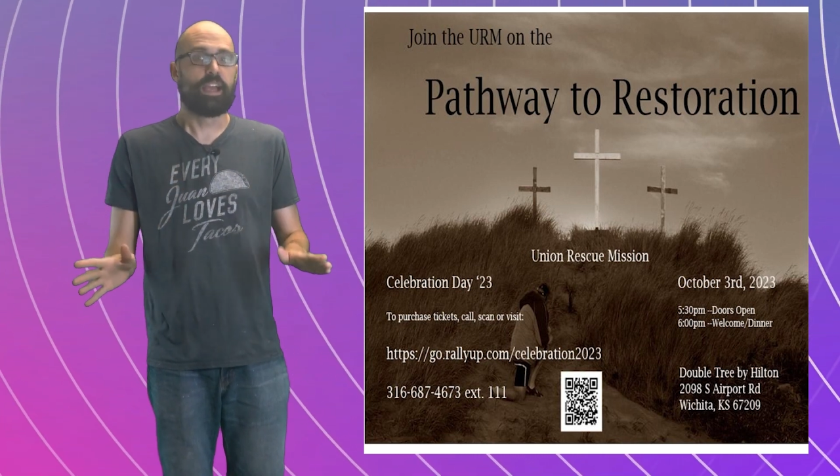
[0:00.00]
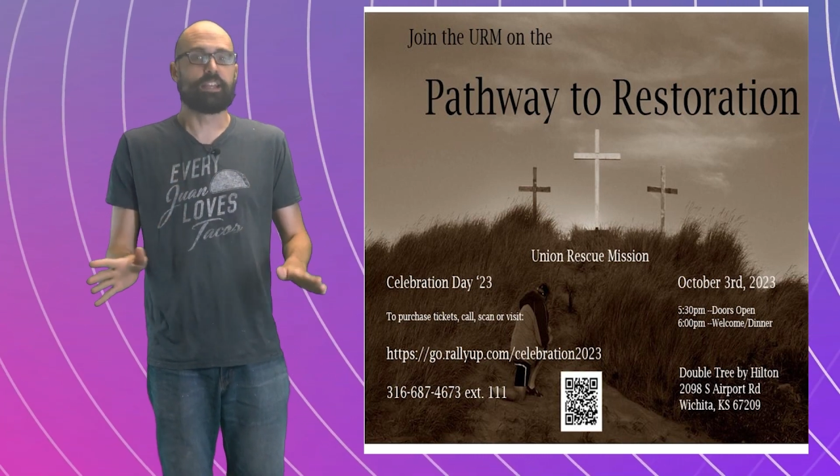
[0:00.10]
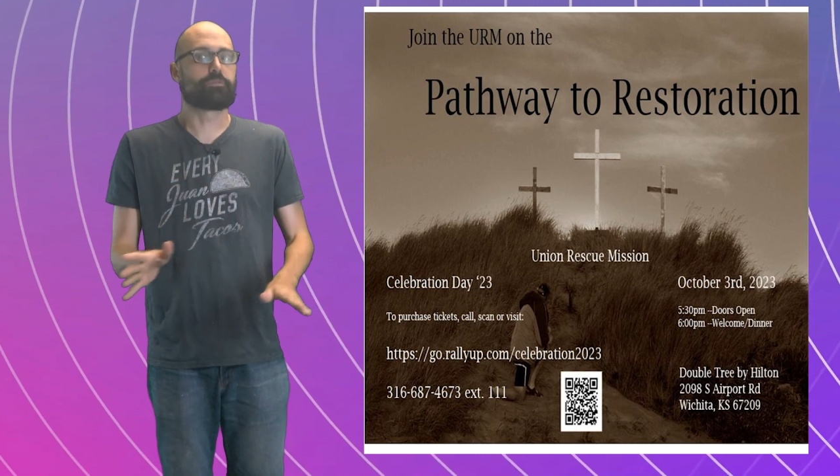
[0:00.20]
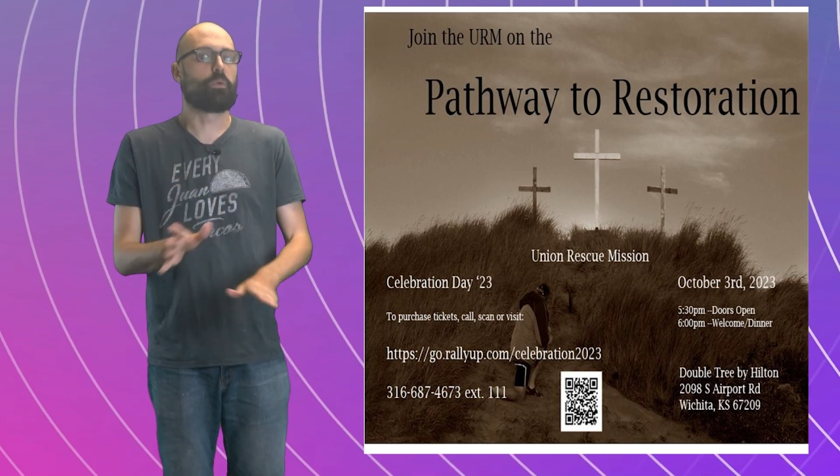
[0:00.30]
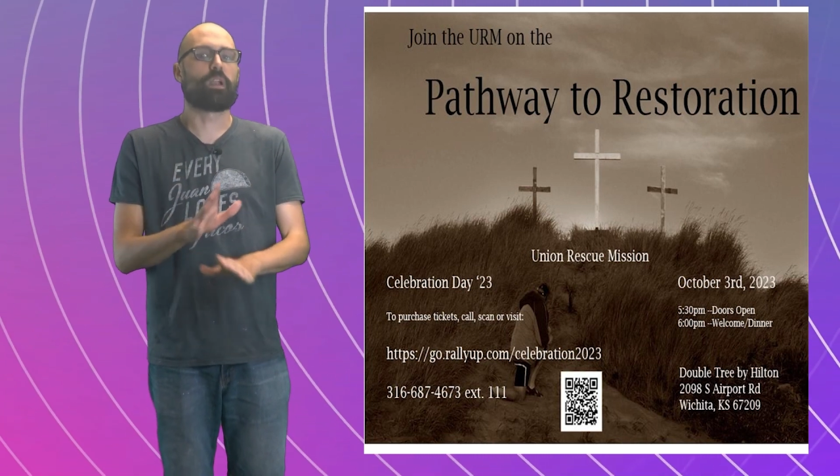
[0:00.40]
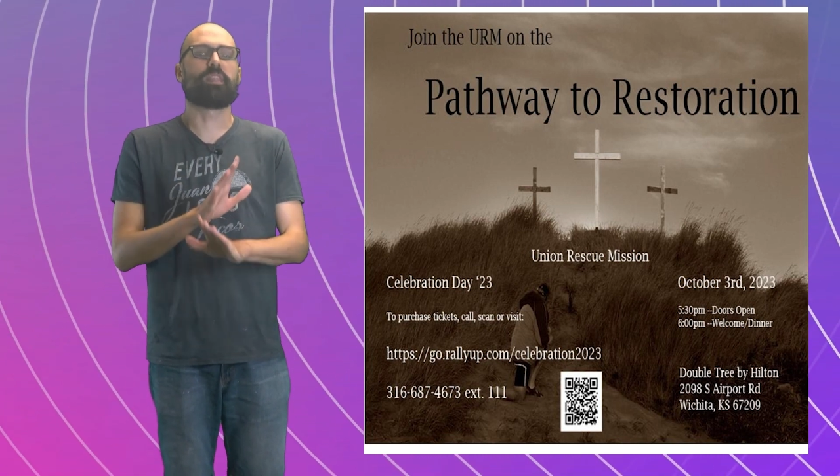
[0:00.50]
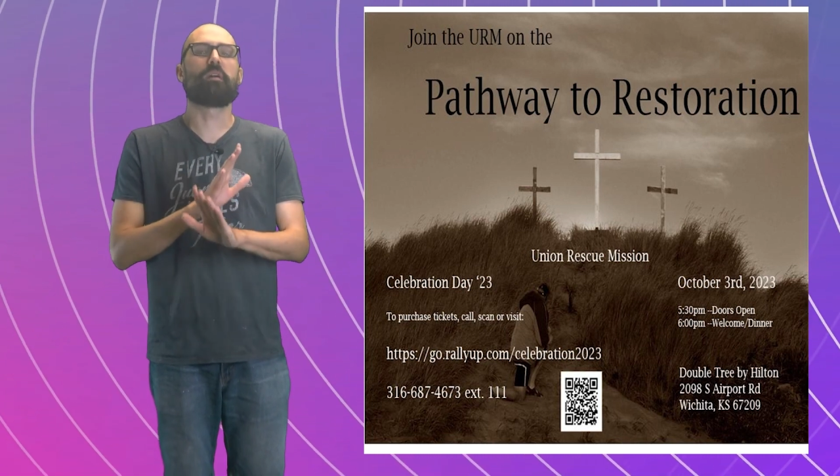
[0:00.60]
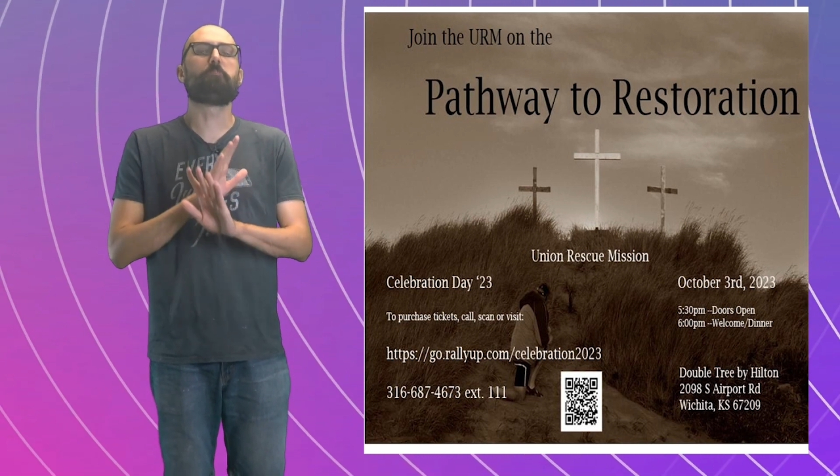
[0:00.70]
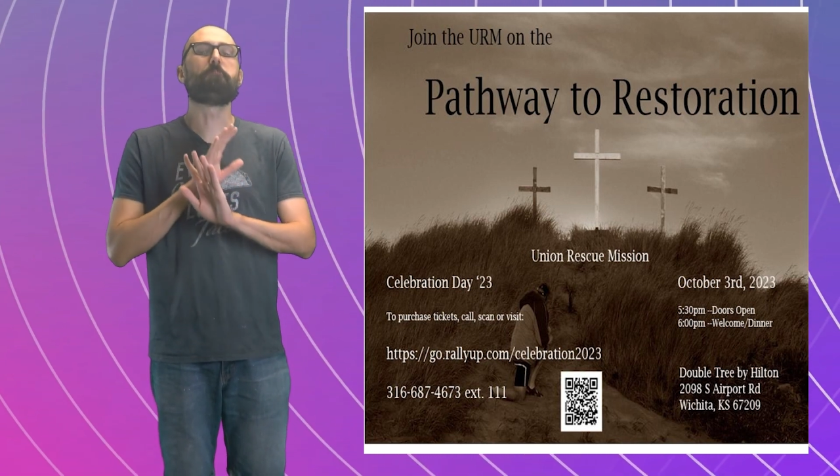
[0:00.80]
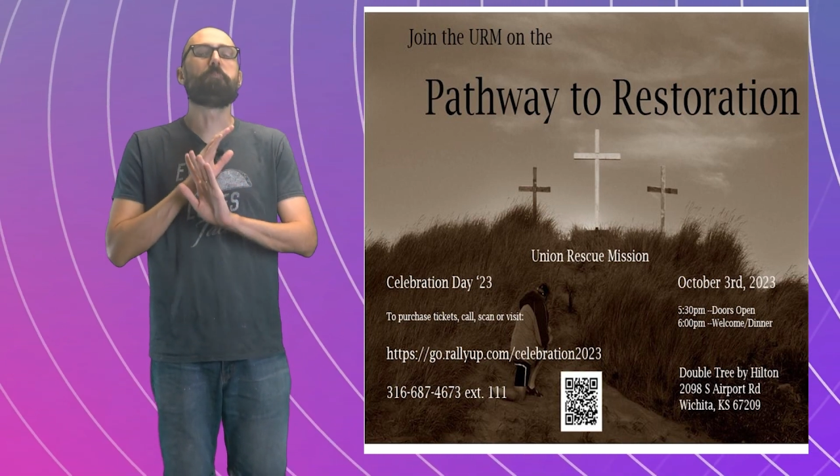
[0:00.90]
It's one of
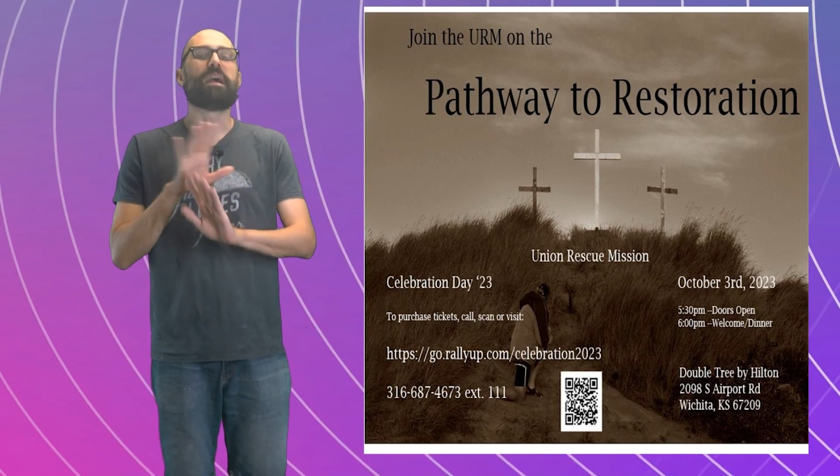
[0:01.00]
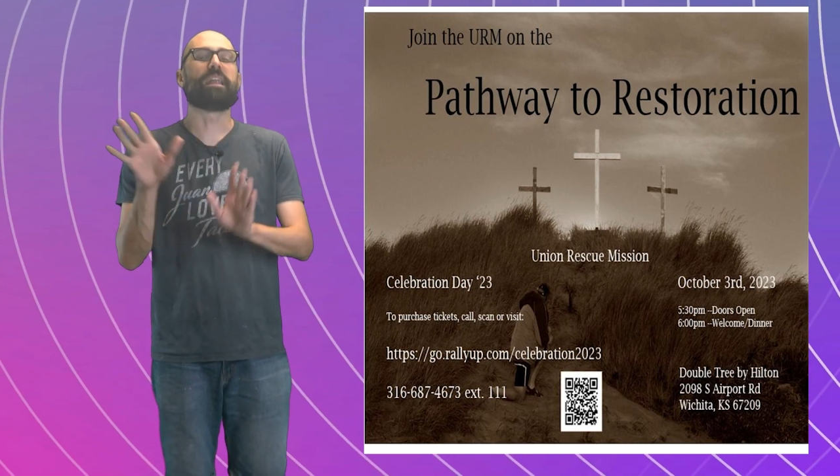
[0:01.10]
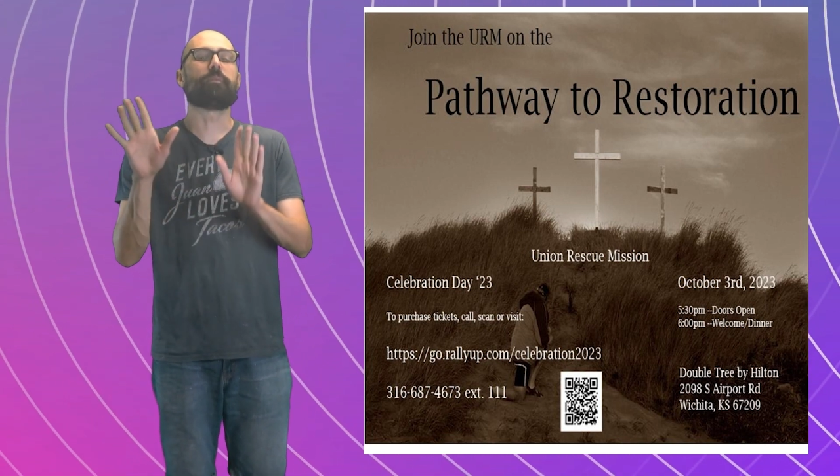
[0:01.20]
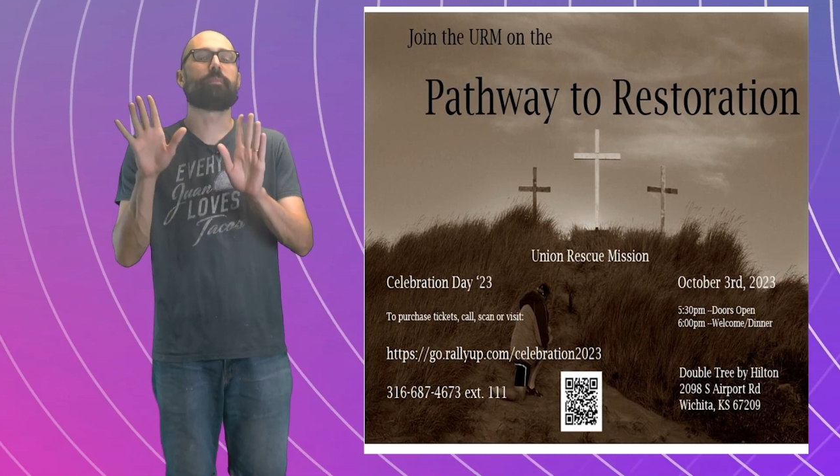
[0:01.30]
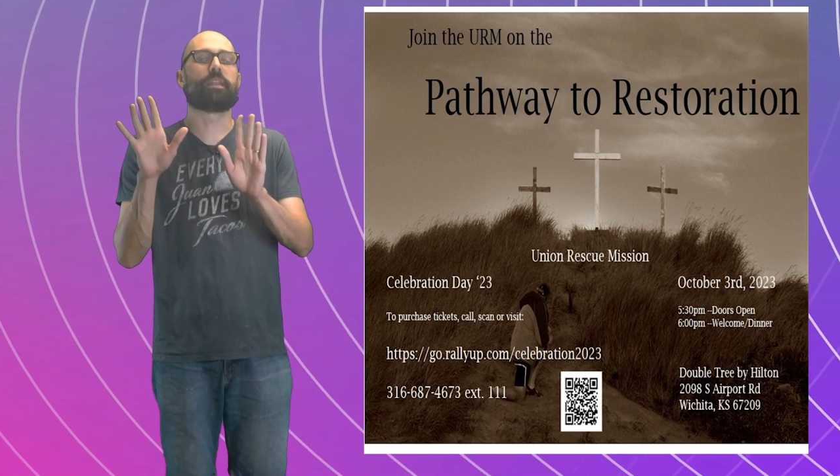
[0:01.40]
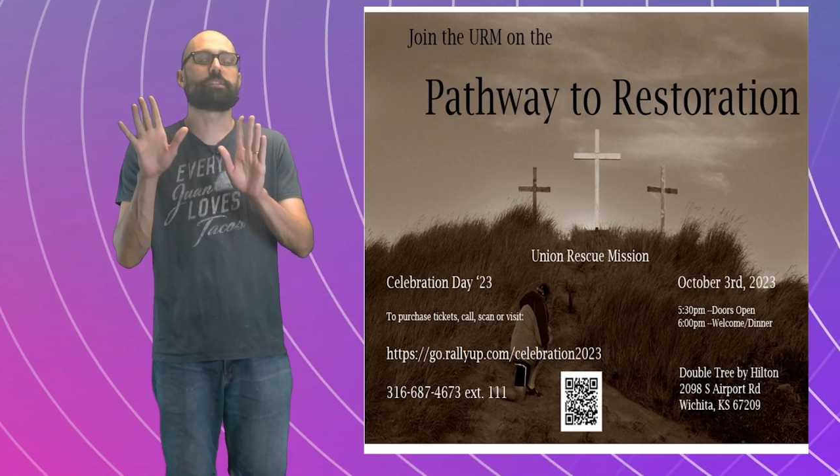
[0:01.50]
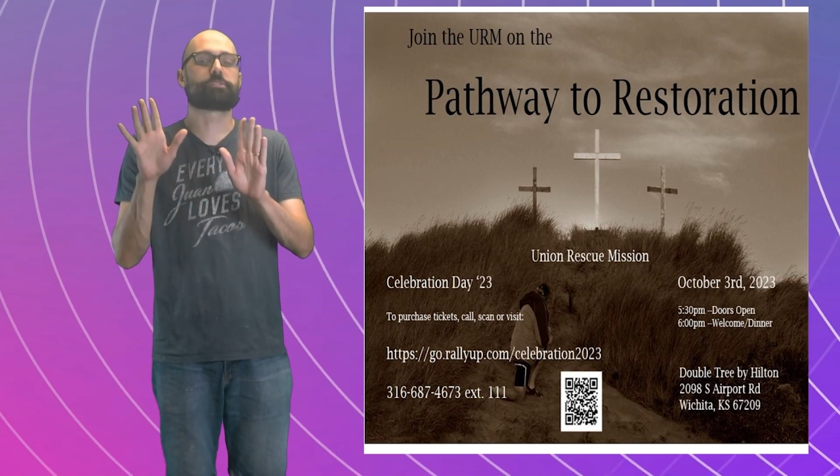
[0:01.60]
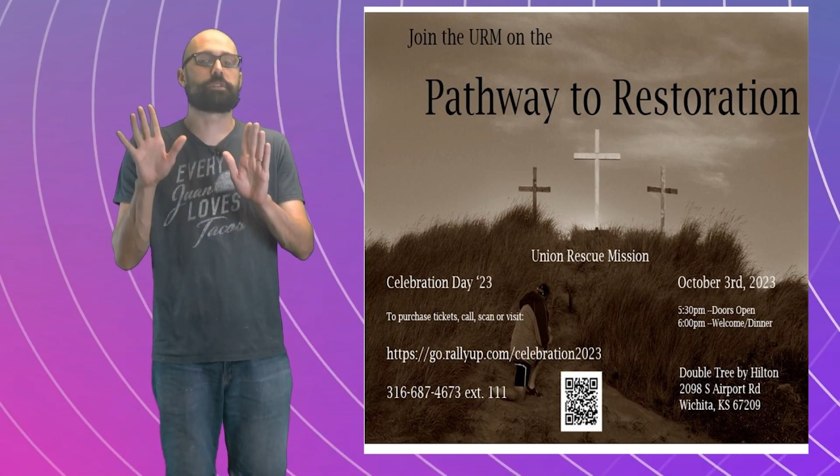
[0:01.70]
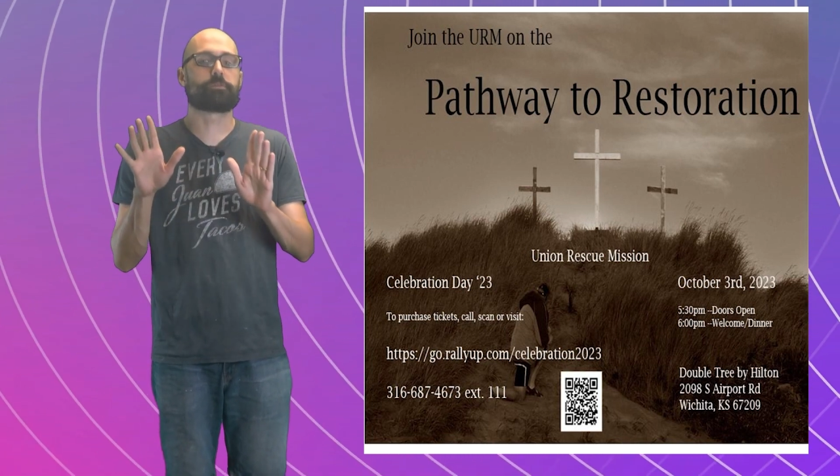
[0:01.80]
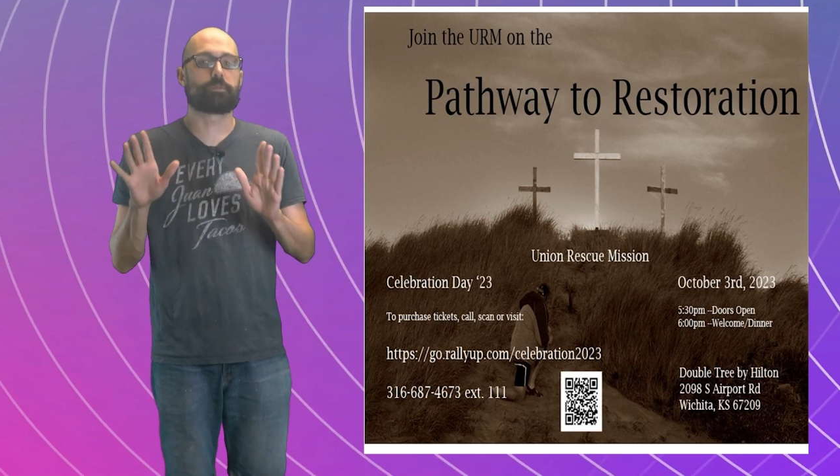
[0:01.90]
the many ministries